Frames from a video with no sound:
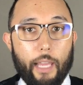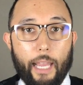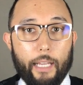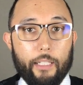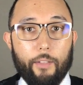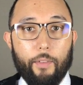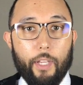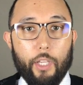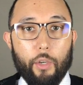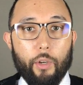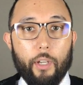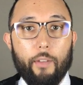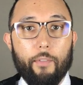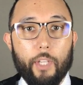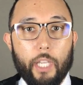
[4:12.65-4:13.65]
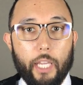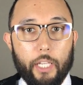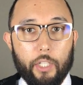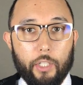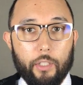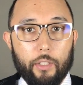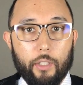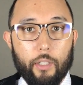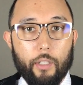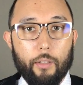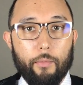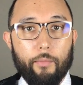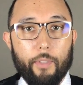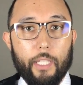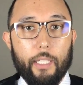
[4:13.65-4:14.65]
activate your invocation
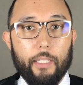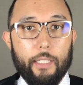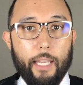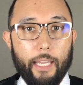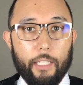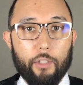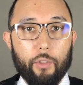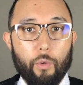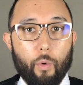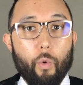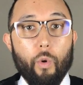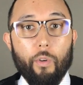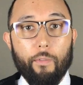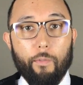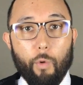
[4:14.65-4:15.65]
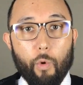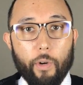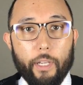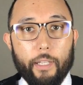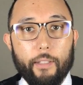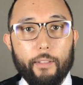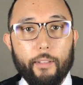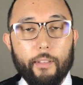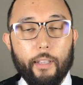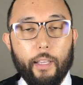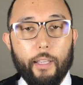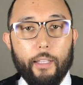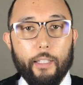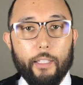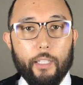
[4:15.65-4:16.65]
term via text or voice
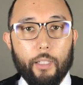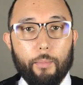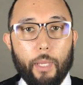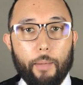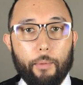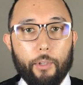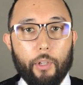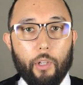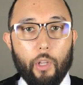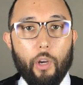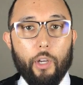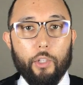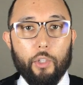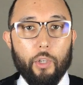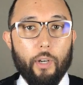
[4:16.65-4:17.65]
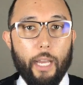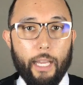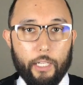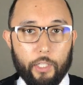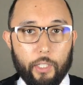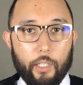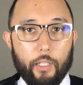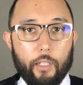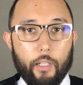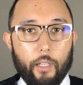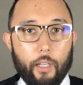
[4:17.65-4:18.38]
to be able to launch your action.